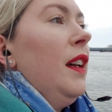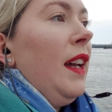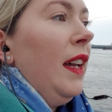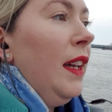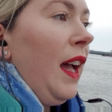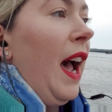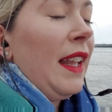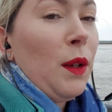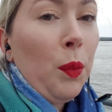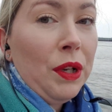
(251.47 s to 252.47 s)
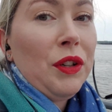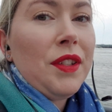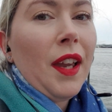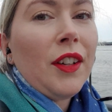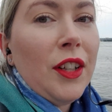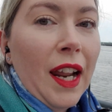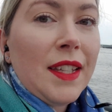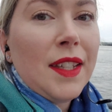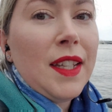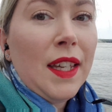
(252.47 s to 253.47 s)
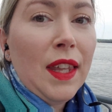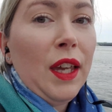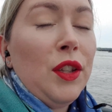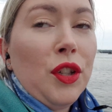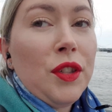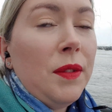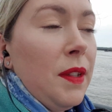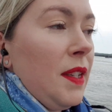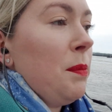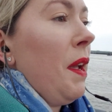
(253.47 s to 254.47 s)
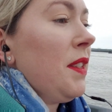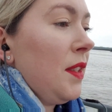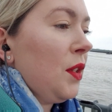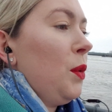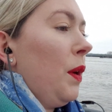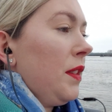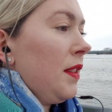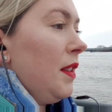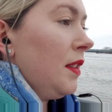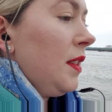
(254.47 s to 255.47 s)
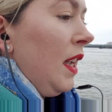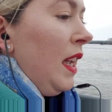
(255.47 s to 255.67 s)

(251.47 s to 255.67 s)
had a weird synchronicity that he just dismissed as coincidence.